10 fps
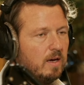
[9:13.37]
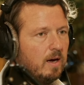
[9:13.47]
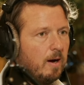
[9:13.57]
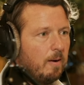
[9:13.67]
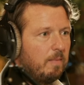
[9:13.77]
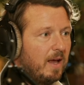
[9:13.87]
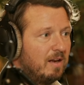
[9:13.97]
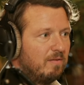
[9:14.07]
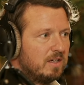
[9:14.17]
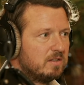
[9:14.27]
Um, and
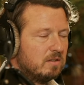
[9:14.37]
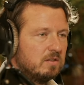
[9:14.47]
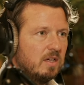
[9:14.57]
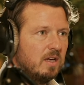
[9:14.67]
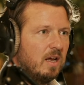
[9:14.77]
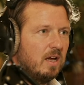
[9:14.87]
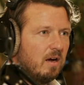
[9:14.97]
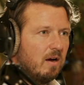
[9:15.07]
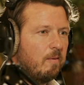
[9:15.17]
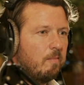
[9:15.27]
investors
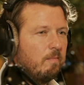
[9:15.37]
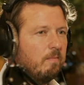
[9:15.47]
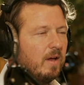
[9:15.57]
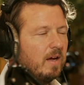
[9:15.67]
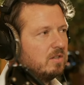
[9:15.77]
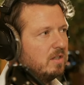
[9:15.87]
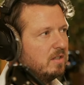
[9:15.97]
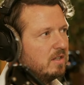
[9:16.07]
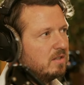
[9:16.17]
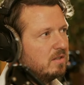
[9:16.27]
um, actually
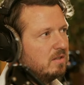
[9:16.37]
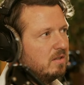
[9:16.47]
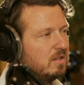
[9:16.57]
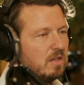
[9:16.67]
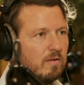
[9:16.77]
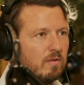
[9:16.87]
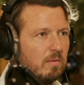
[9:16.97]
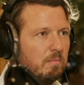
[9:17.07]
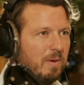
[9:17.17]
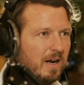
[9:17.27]
dis- discover
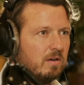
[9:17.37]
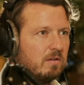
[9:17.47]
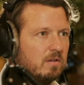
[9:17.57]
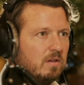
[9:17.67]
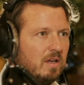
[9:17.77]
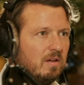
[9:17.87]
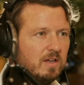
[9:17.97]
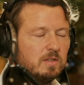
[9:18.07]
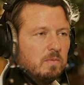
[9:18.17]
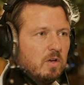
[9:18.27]
better
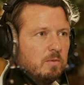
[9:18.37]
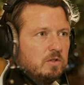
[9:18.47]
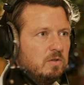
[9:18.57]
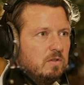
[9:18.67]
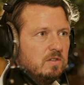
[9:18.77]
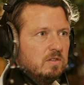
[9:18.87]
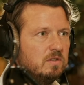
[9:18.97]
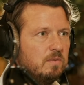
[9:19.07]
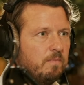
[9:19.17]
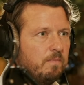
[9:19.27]
investment opportunities.